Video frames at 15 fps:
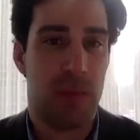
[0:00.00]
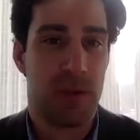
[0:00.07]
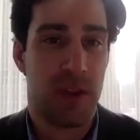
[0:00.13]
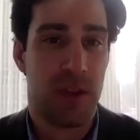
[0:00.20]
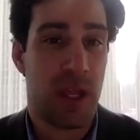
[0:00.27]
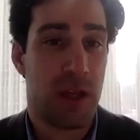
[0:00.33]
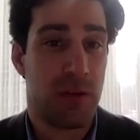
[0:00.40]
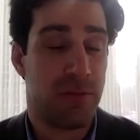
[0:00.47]
with
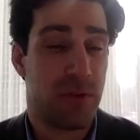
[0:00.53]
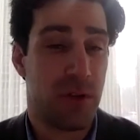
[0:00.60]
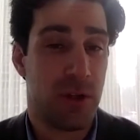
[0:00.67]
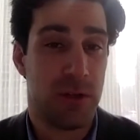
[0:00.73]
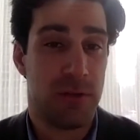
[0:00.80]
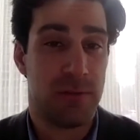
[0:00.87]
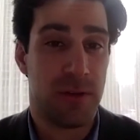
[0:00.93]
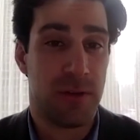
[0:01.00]
a
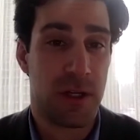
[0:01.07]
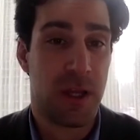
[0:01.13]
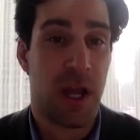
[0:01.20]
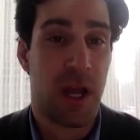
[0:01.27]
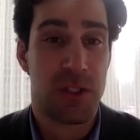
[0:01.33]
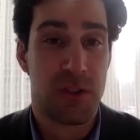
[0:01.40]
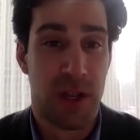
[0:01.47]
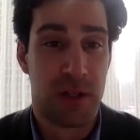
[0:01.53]
handful of
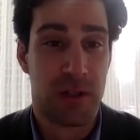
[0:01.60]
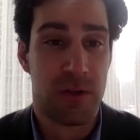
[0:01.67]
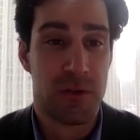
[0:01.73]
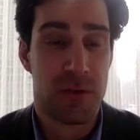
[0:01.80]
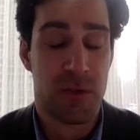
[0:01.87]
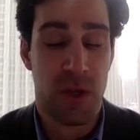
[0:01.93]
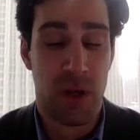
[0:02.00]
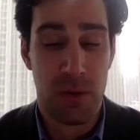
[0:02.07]
contractors.
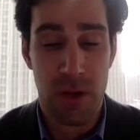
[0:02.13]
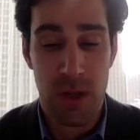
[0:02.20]
So